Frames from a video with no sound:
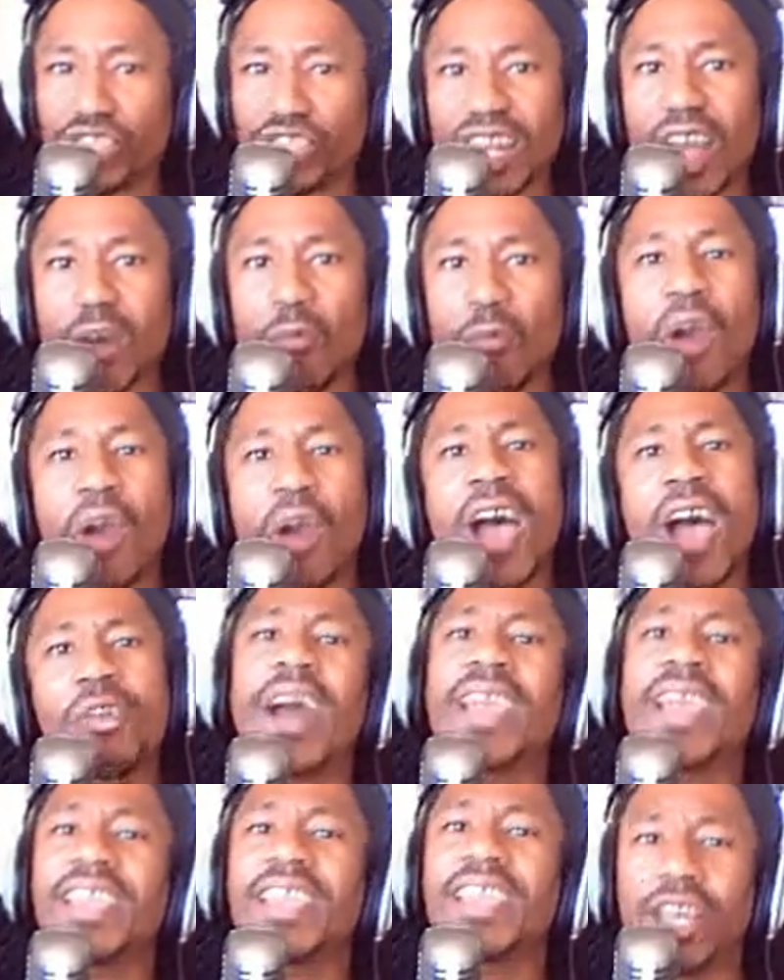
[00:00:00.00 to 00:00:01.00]
How
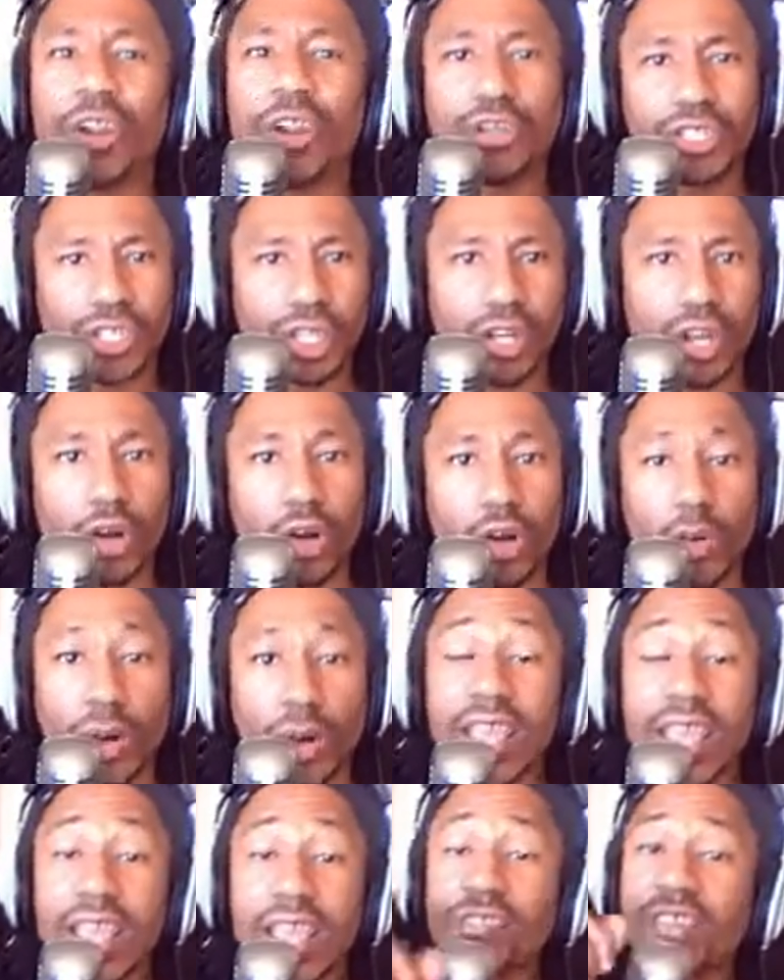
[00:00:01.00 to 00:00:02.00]
do I get her to the nunnery?
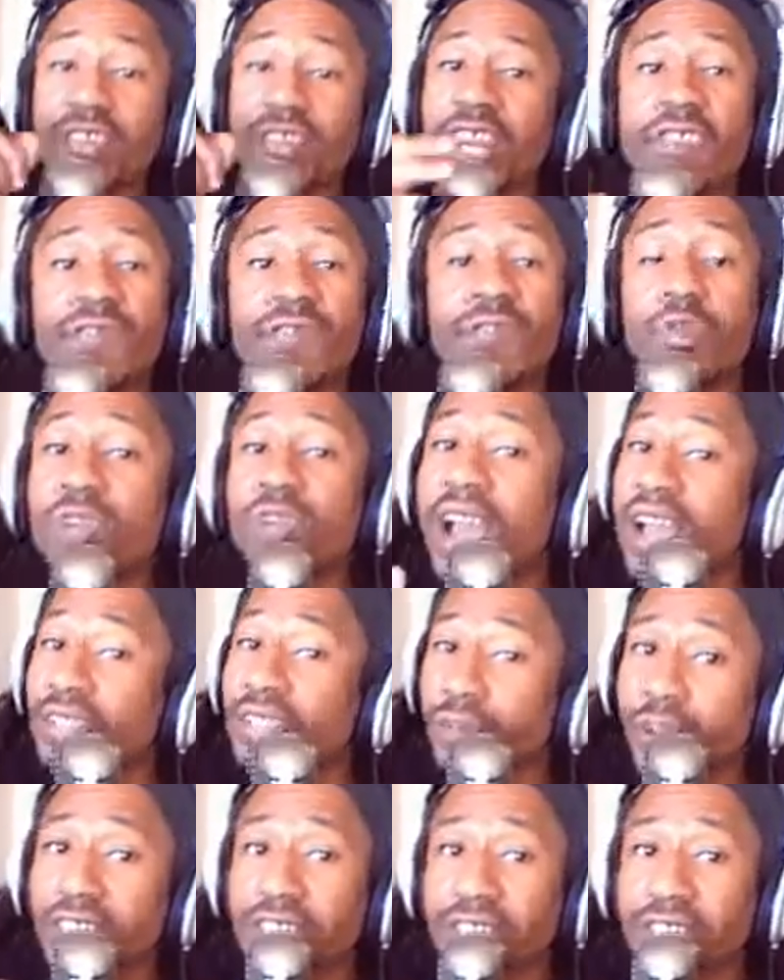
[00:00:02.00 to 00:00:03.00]
If any of you guys
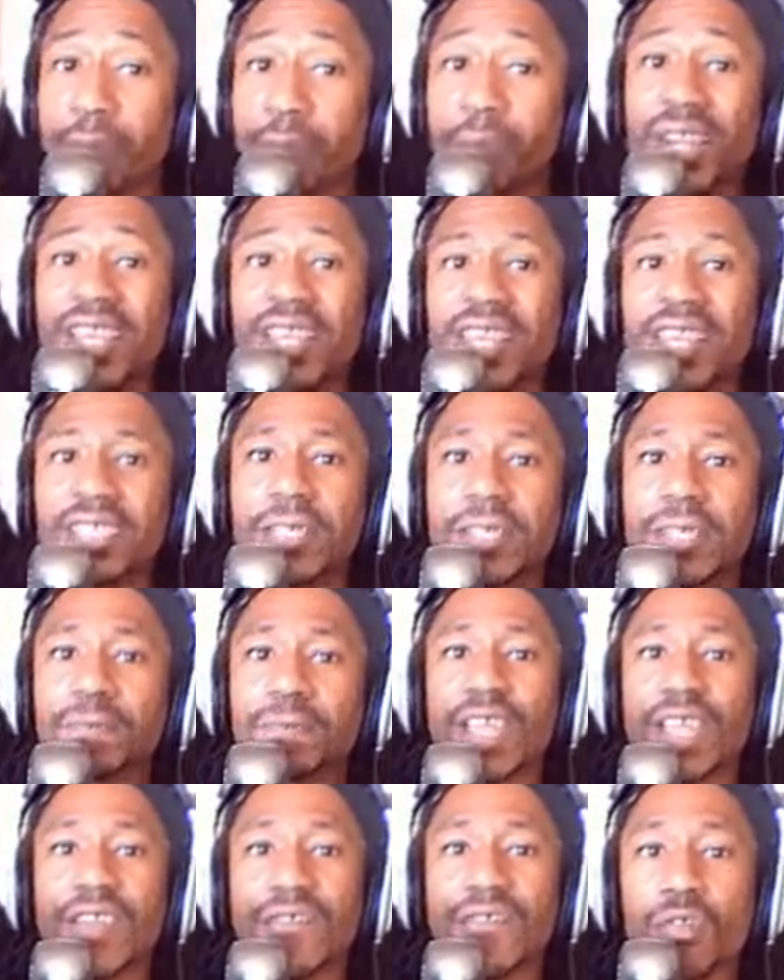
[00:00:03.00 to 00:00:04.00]
are listening, please,
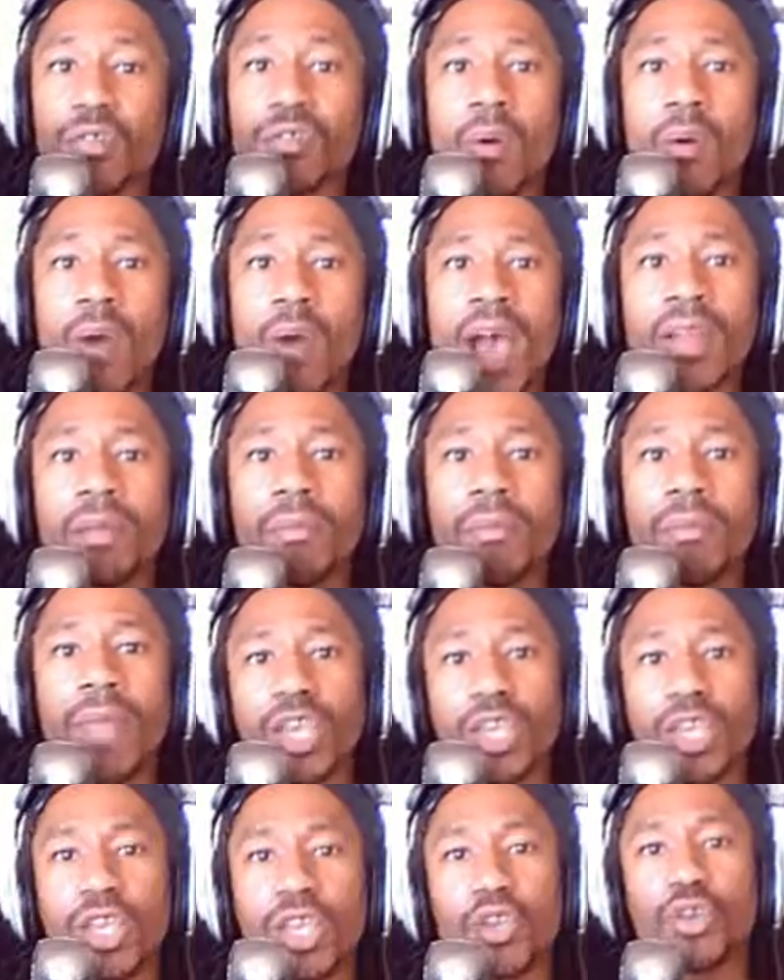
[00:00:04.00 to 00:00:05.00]
if you know how to
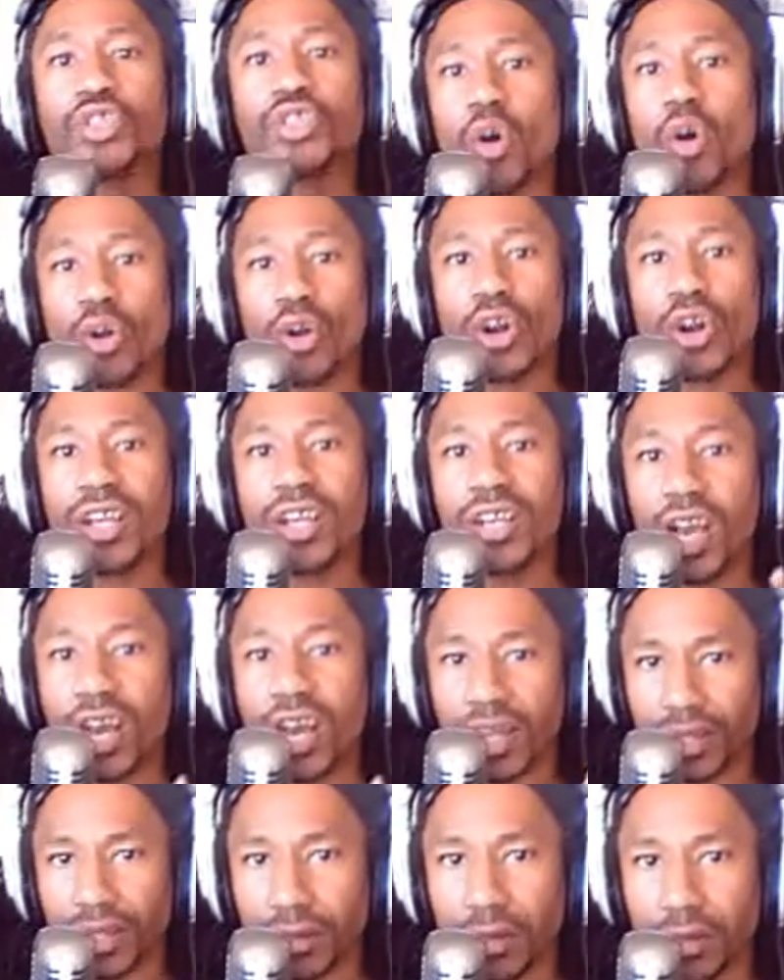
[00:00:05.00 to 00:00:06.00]
make your daughter a
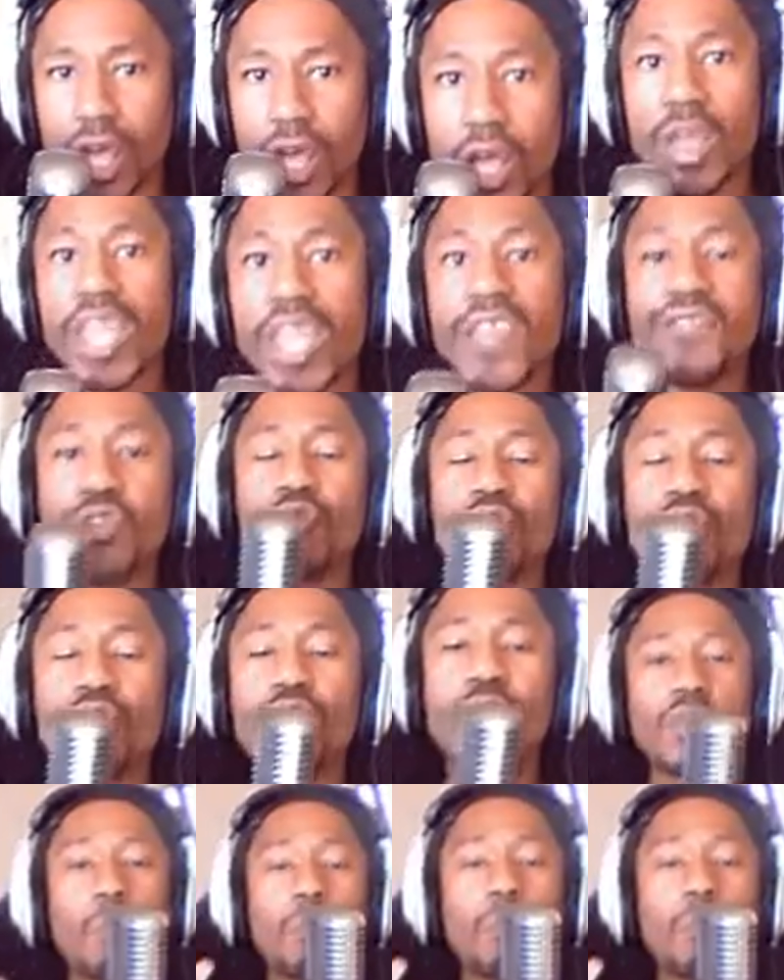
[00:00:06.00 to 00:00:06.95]
nun, if you know the